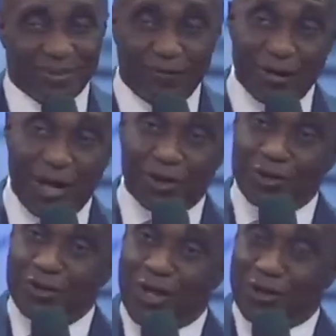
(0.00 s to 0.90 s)
In fact, you are
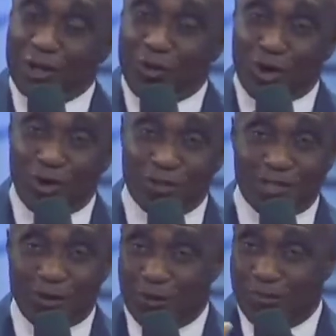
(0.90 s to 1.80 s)
not, you are not the one God
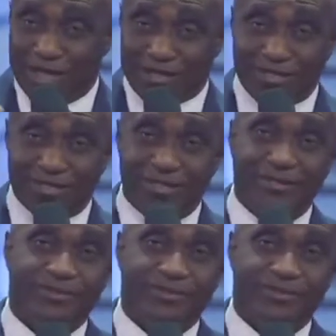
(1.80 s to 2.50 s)
says who will bless.